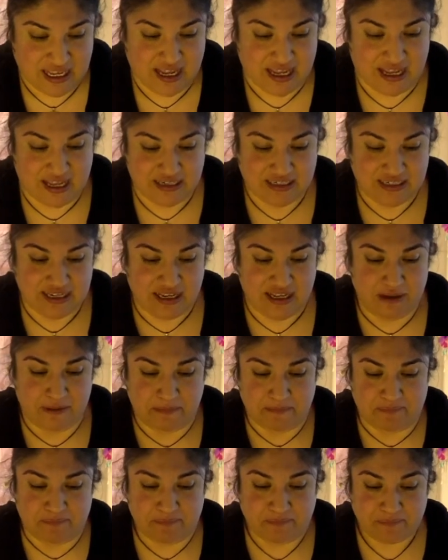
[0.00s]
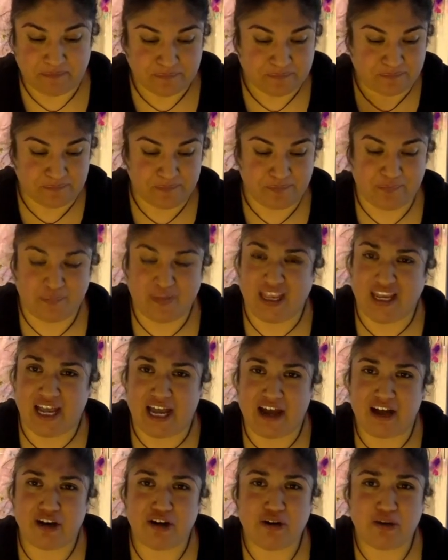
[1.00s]
And
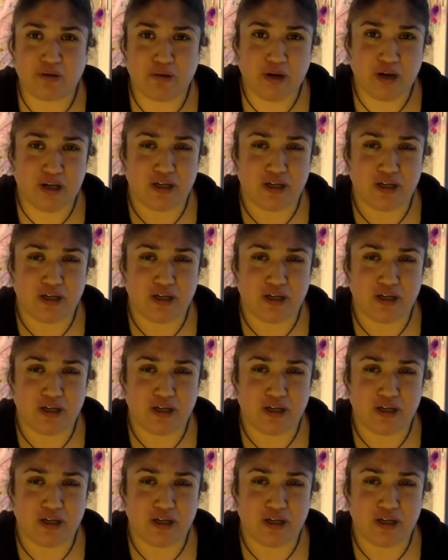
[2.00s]
how